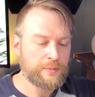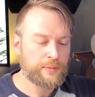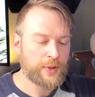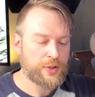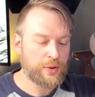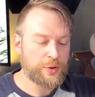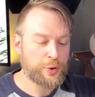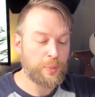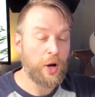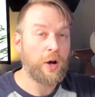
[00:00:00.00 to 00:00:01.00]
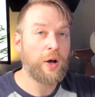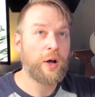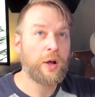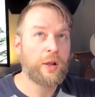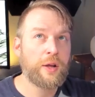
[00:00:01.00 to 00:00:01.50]
So they're small.
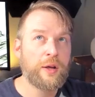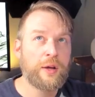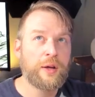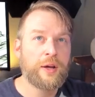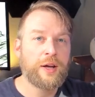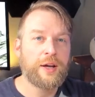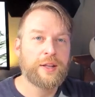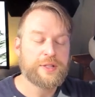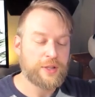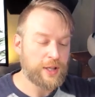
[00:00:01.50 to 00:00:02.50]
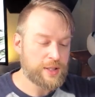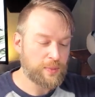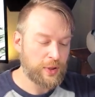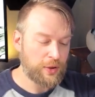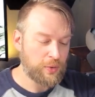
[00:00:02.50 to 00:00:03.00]
So that's
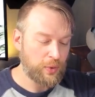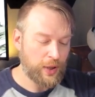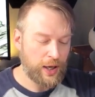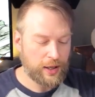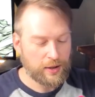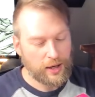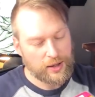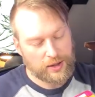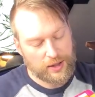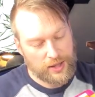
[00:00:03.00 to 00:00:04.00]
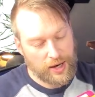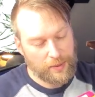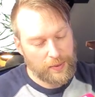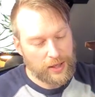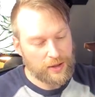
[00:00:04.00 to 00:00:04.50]
really cool that I can now
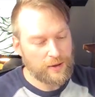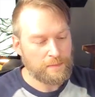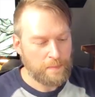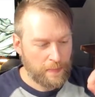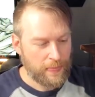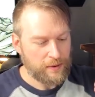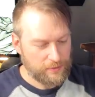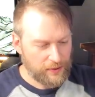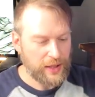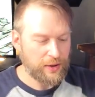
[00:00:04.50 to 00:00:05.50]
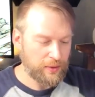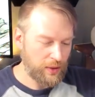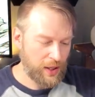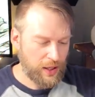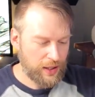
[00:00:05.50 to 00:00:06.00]
make finer
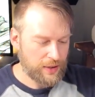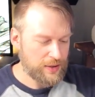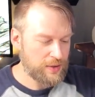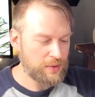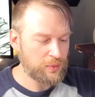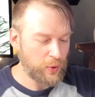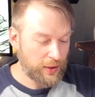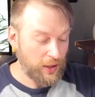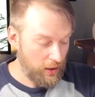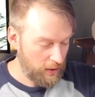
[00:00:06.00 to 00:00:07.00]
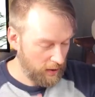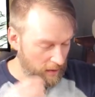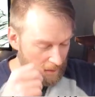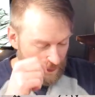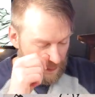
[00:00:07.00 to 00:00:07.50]
lines with color.
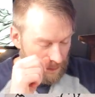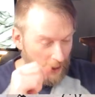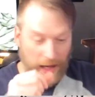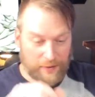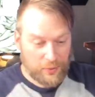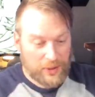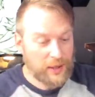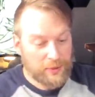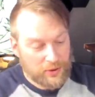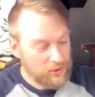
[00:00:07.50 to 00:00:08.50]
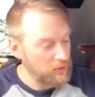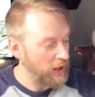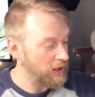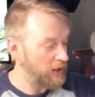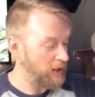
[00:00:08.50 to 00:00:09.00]
I haven't been able to do
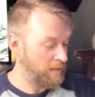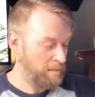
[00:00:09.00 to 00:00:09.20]
that yet.